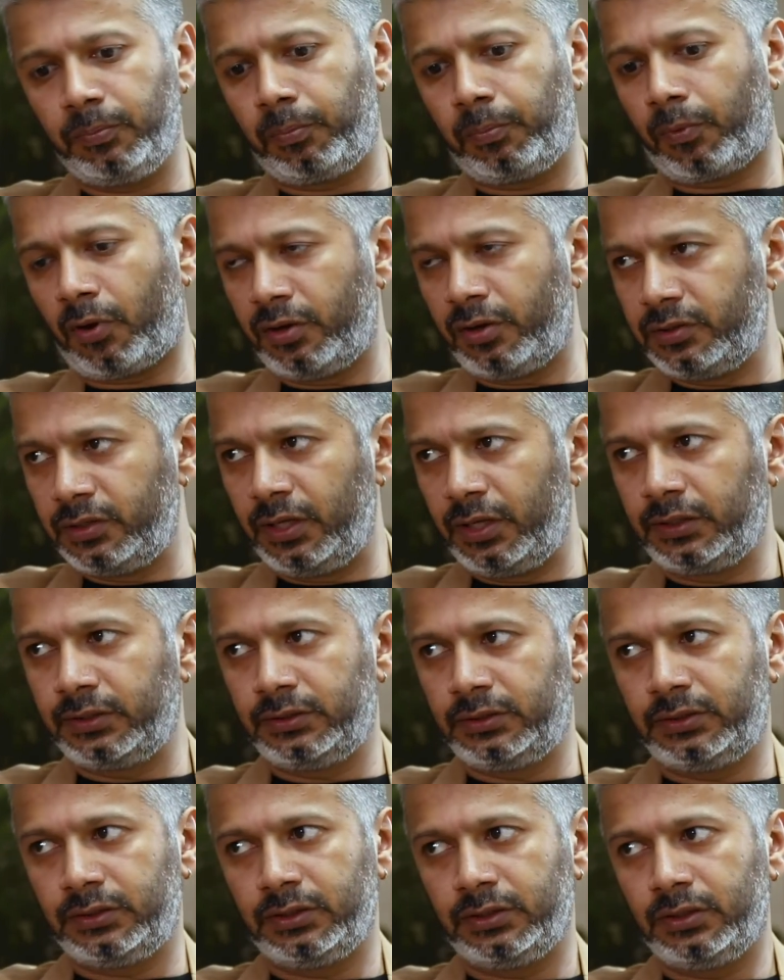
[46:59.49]

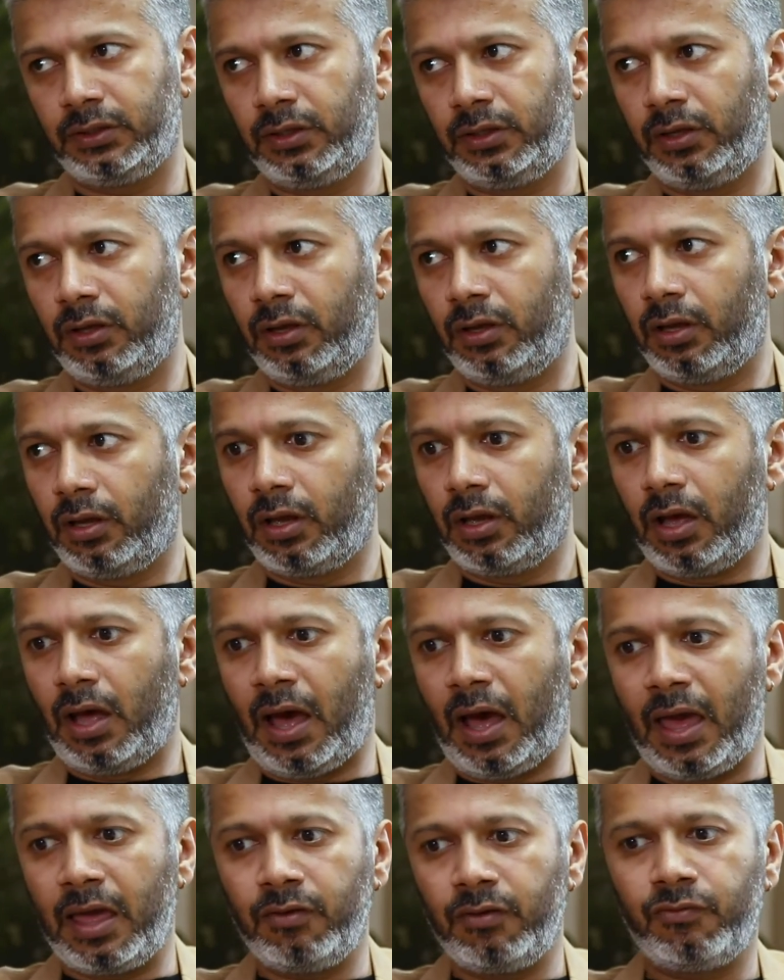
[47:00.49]
projects
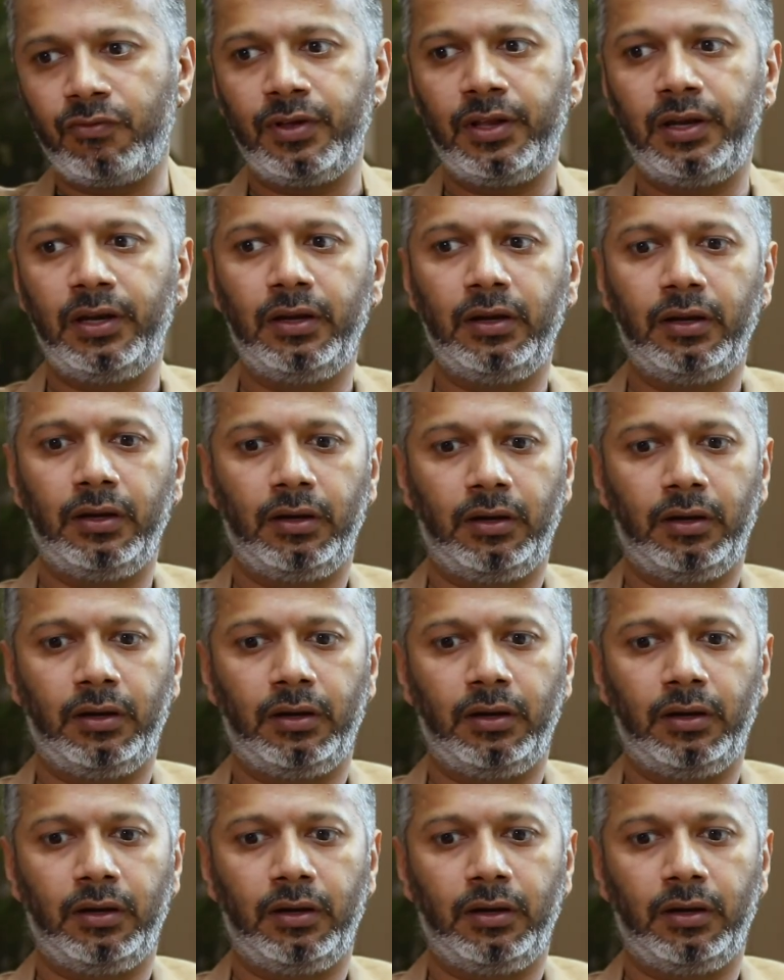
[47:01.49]
i will